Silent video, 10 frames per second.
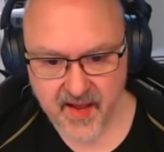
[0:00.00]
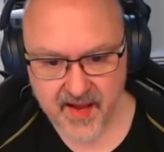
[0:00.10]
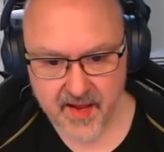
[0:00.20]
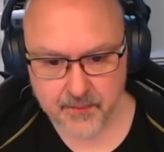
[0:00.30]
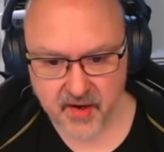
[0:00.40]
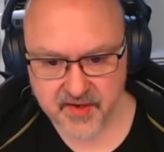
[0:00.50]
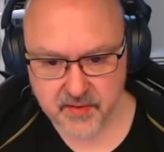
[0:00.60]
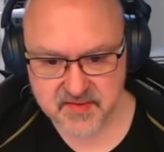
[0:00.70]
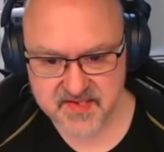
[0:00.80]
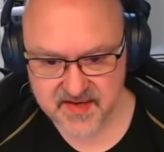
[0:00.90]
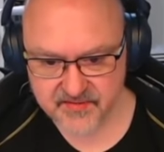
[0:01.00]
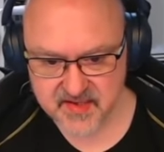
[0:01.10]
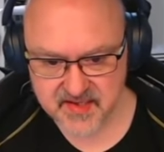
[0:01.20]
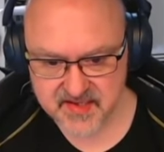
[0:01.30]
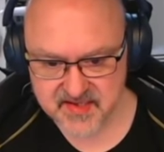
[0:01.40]
Um, I know
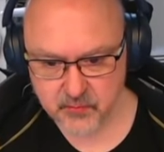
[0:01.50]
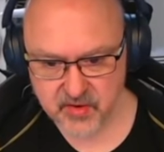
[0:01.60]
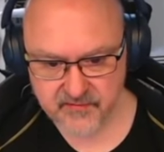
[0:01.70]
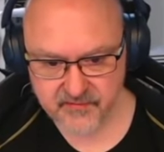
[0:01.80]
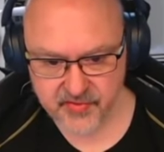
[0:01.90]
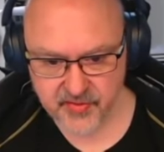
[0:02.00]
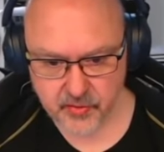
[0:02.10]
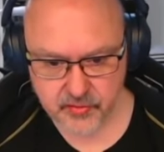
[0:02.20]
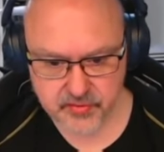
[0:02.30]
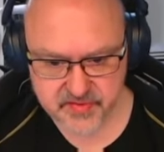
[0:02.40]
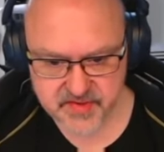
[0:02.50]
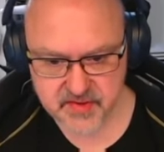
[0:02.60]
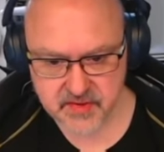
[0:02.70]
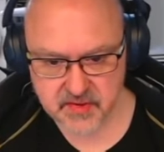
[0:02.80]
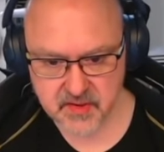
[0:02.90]
seven is in one of
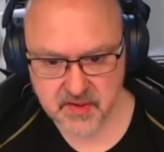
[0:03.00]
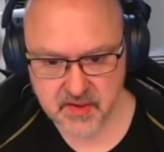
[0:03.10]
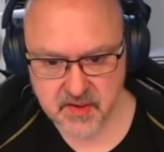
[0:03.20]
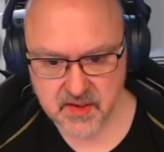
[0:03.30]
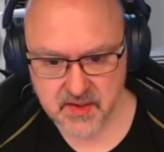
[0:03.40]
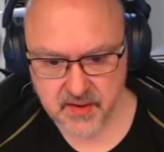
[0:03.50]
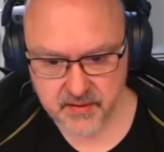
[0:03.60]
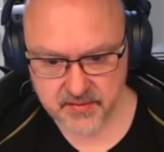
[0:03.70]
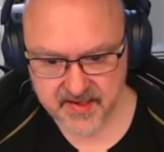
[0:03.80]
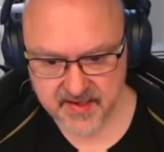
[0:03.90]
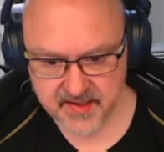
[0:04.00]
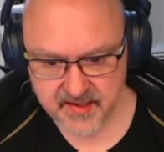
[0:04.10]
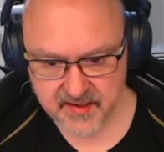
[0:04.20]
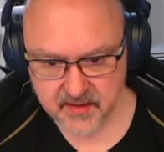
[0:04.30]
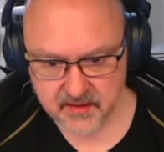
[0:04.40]
those. Okay.
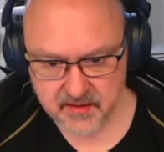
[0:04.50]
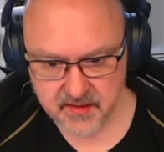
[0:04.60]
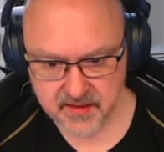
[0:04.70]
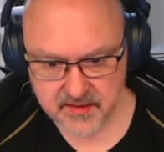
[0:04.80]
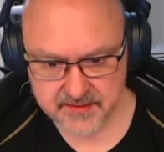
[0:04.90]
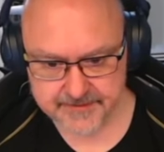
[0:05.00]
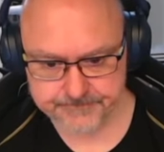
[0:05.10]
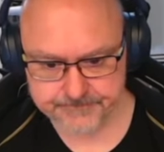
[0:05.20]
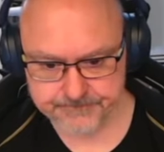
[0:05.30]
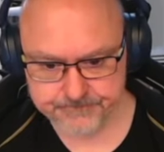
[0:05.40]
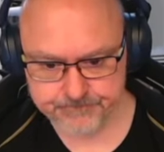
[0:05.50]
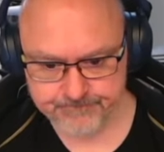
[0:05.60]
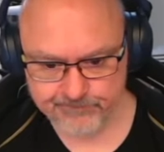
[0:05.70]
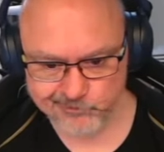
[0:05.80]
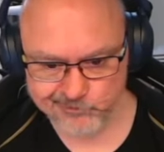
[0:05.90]
Um,
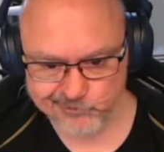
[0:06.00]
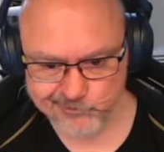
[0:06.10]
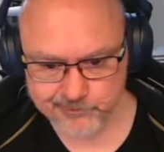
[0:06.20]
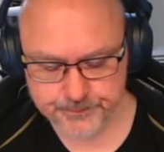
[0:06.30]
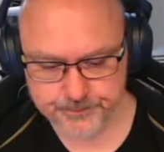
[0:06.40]
hmm.